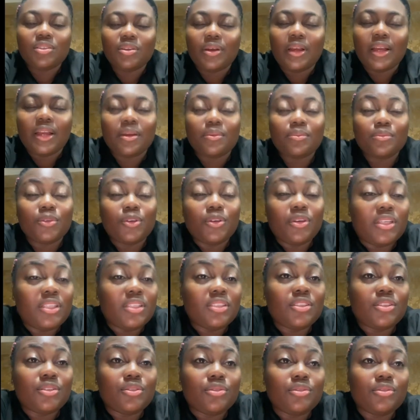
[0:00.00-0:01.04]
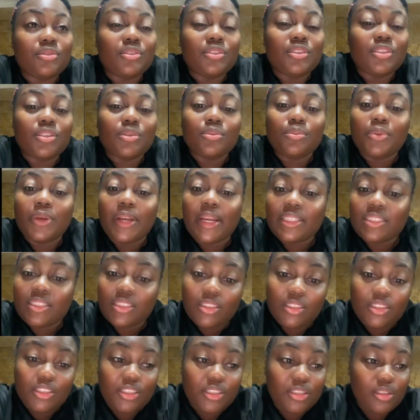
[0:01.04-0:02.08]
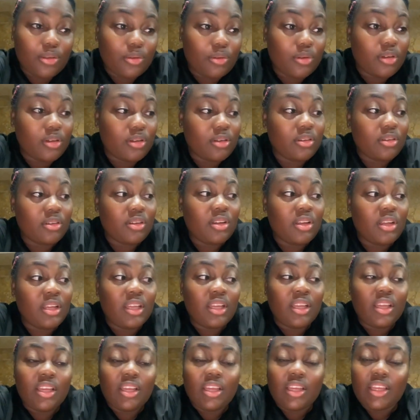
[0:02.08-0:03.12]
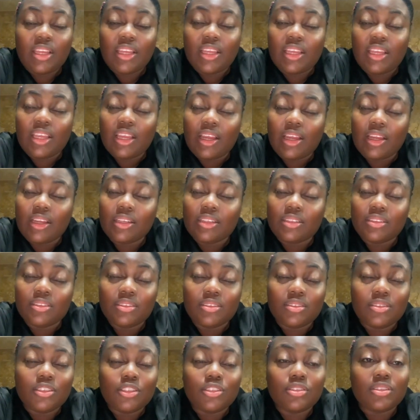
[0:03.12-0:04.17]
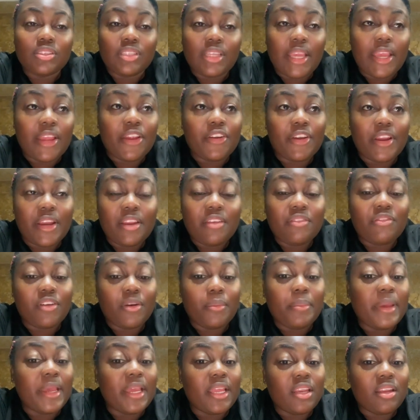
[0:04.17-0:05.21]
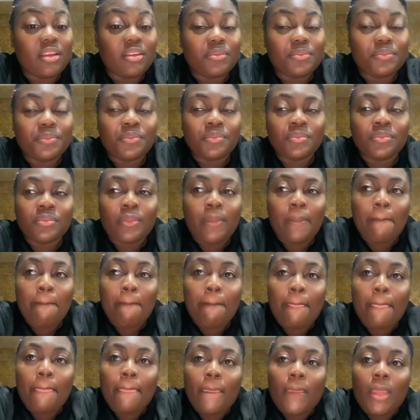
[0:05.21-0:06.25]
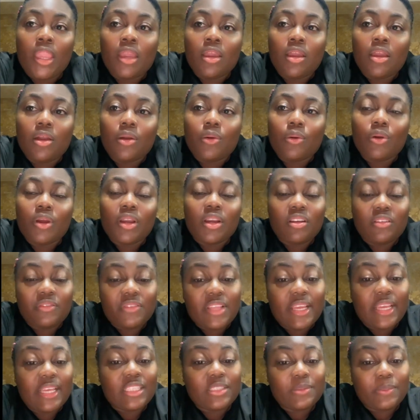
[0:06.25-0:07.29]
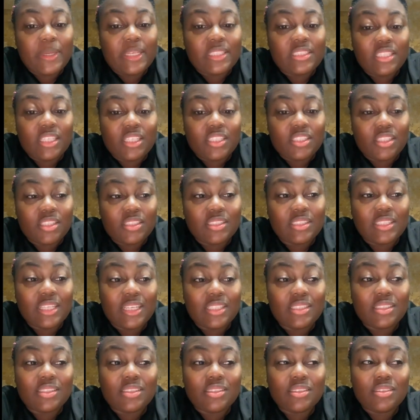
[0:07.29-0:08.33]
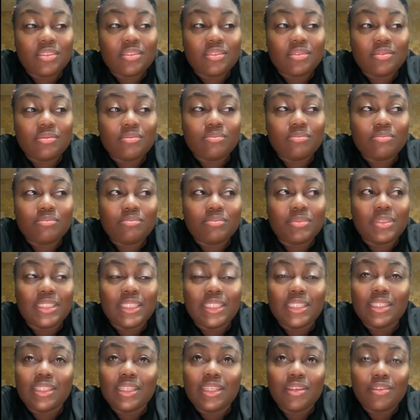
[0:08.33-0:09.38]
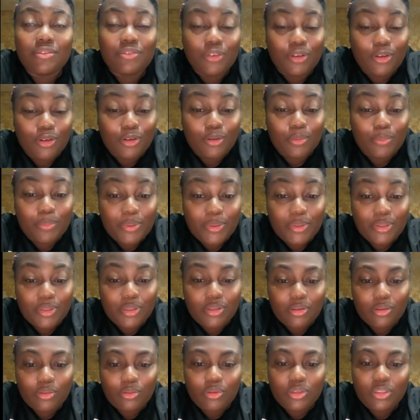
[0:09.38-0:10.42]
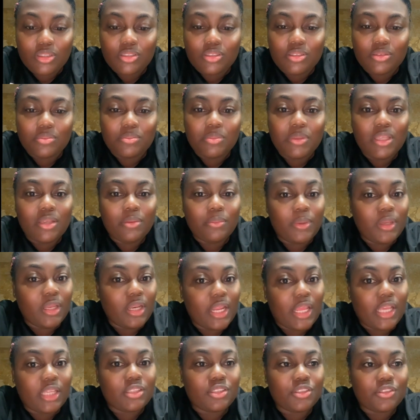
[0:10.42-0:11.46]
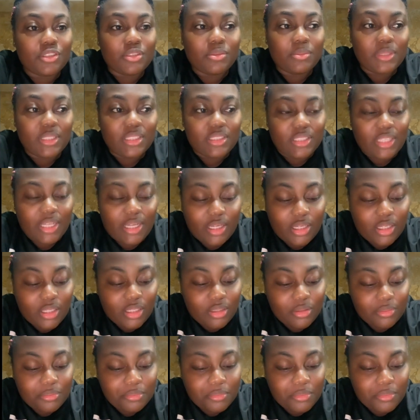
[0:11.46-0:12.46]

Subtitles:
I'm going to jump right in the shower and just get ready for bed. One of the expectations that did live up was me being extremely tired.